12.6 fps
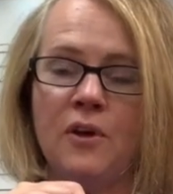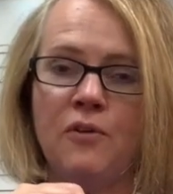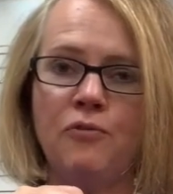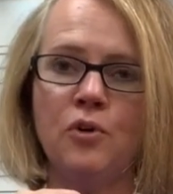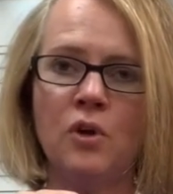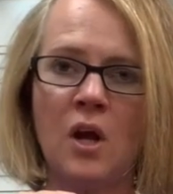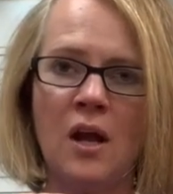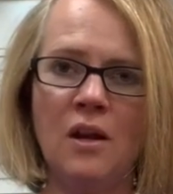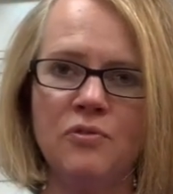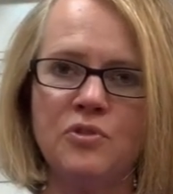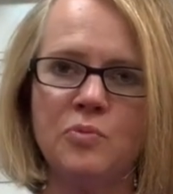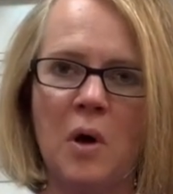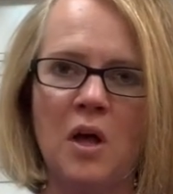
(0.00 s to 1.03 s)
If you're kind of
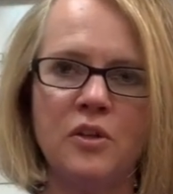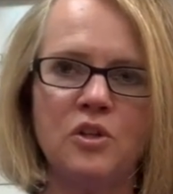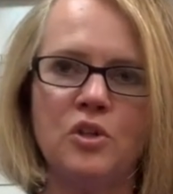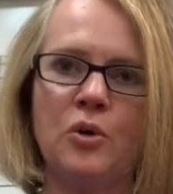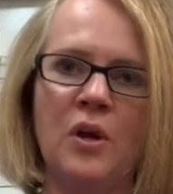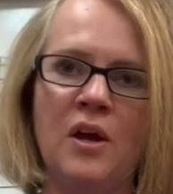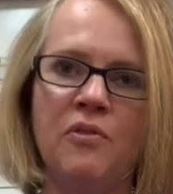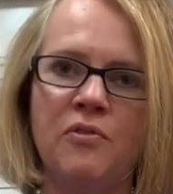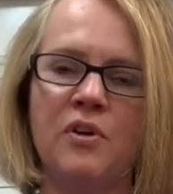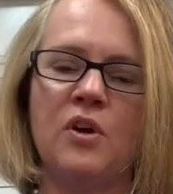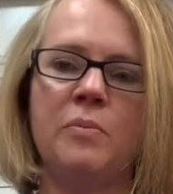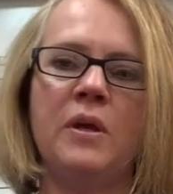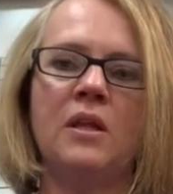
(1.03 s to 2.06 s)
small and you don't have a
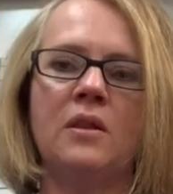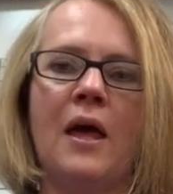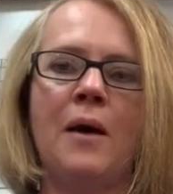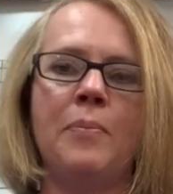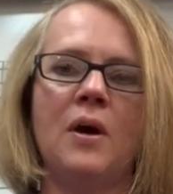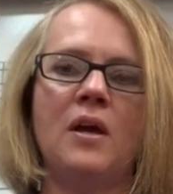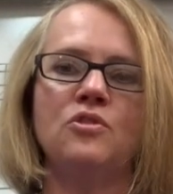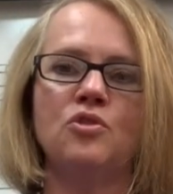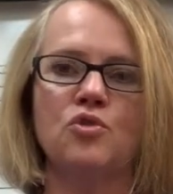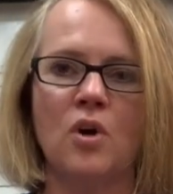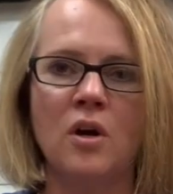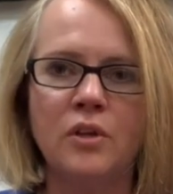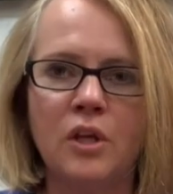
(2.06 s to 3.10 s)
very big lap, I
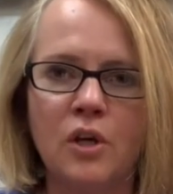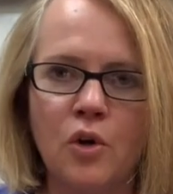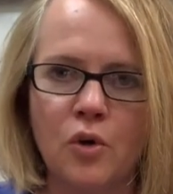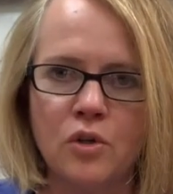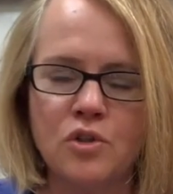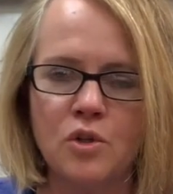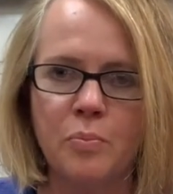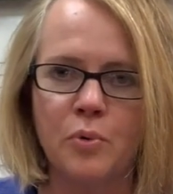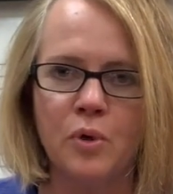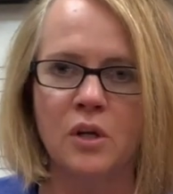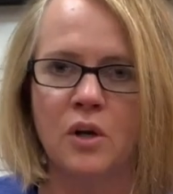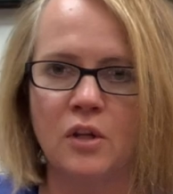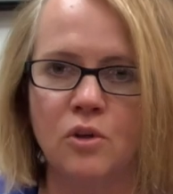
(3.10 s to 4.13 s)
strongly encourage you to put
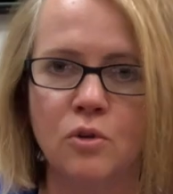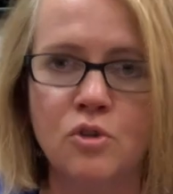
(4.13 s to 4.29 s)
it on your